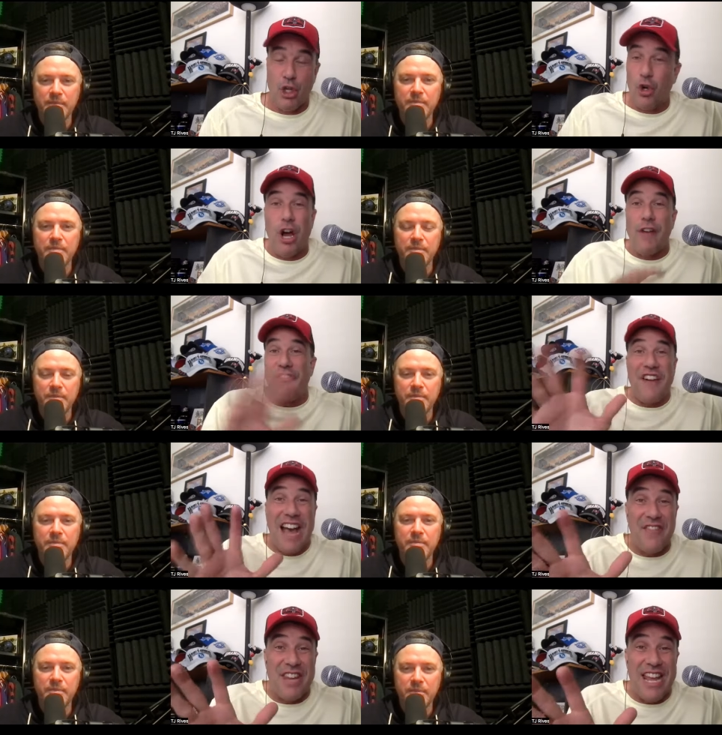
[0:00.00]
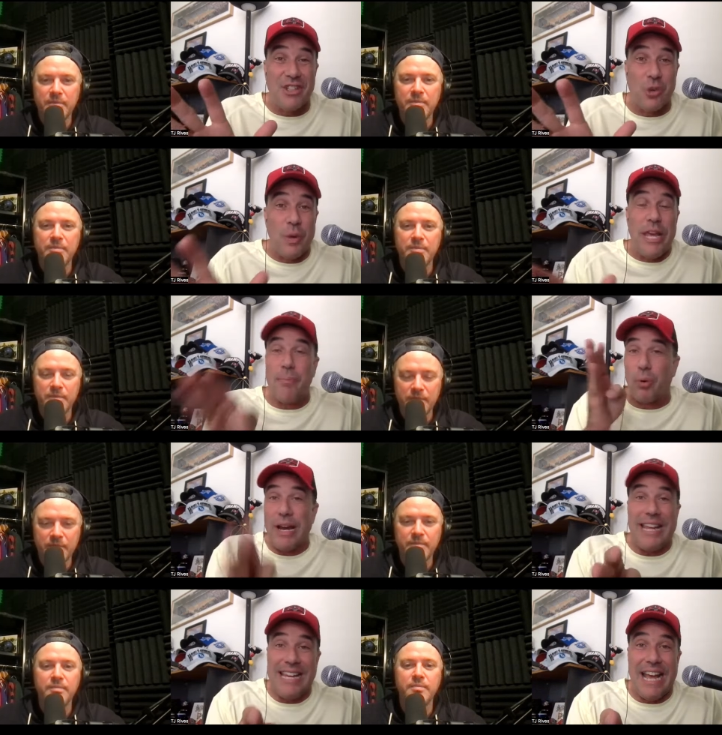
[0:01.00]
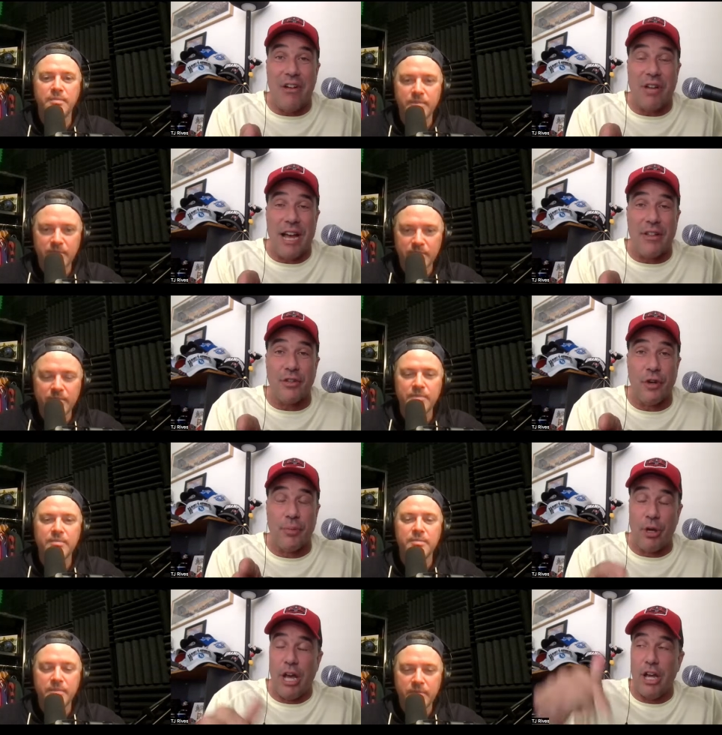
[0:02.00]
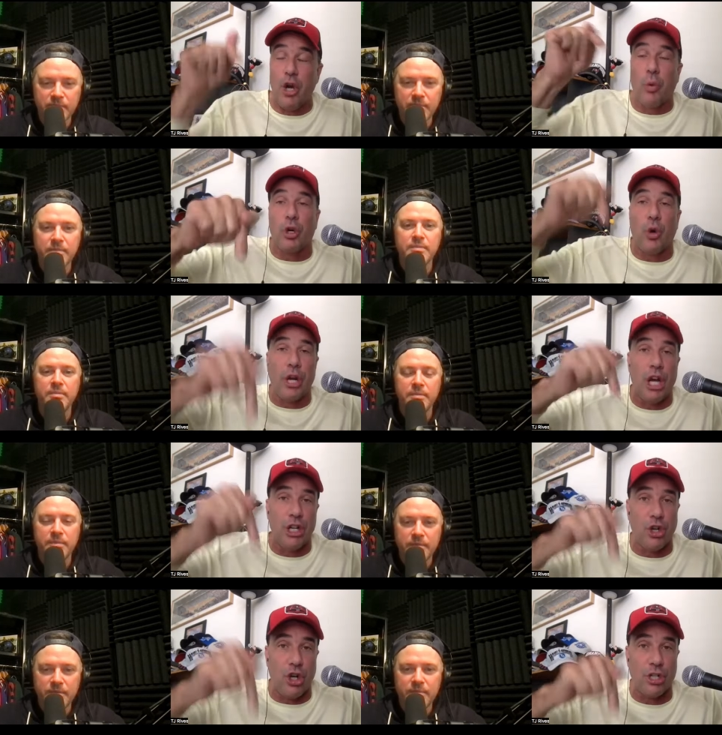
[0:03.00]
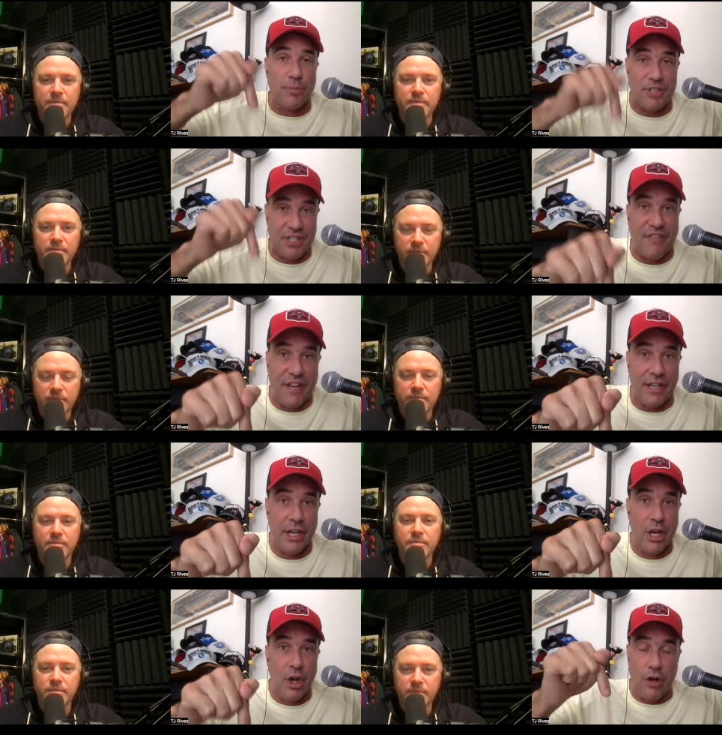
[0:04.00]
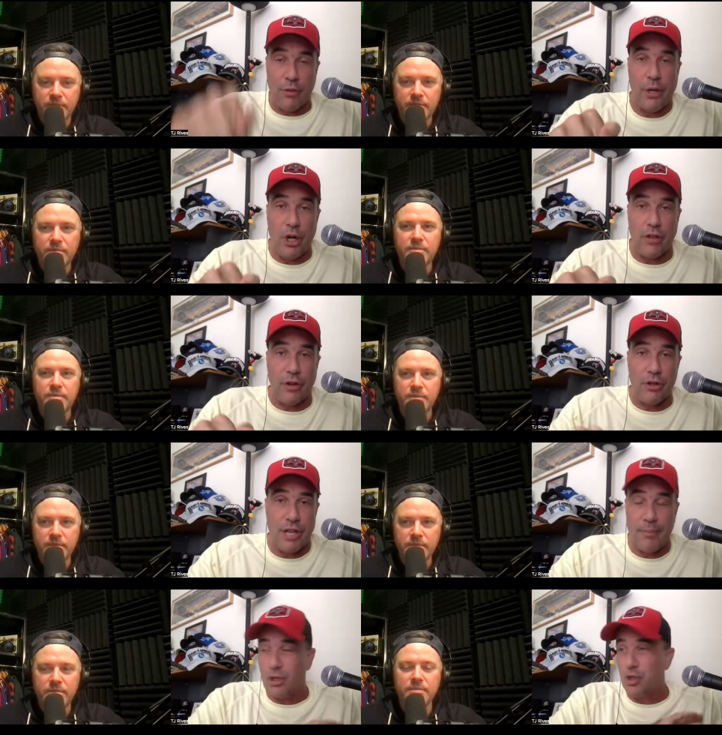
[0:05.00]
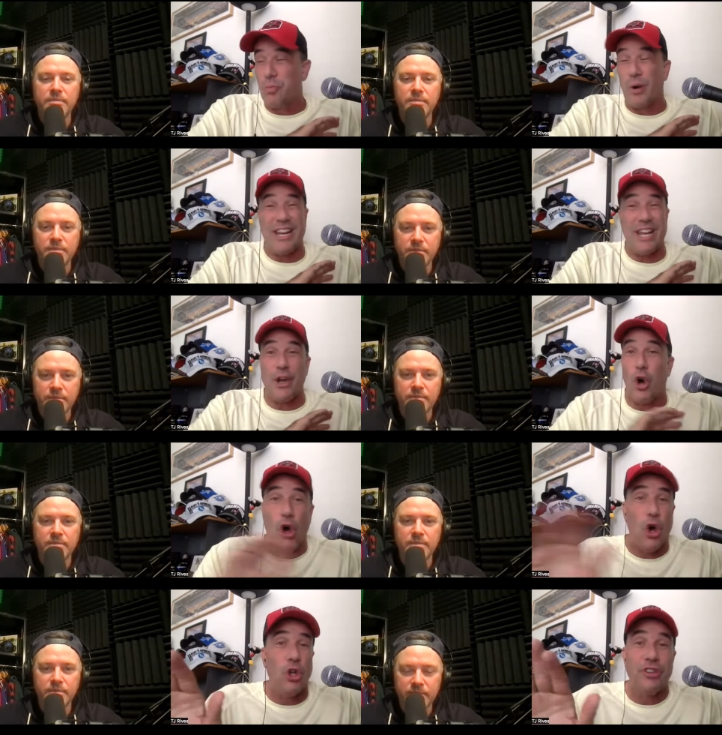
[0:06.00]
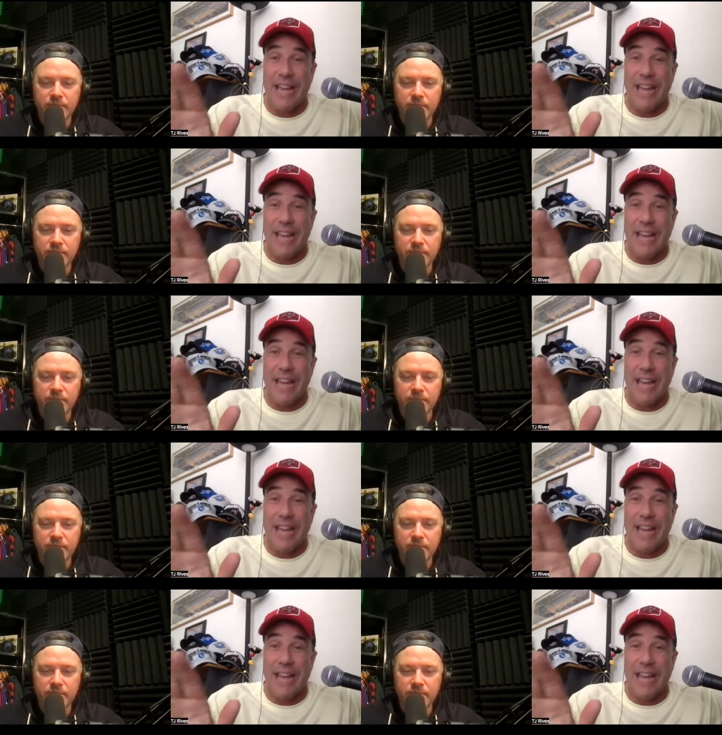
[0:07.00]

Speaker 1: you're on five days a week breaking down college football. Now, I know we're going underdog specific on Three Dog Thursday, but you break it all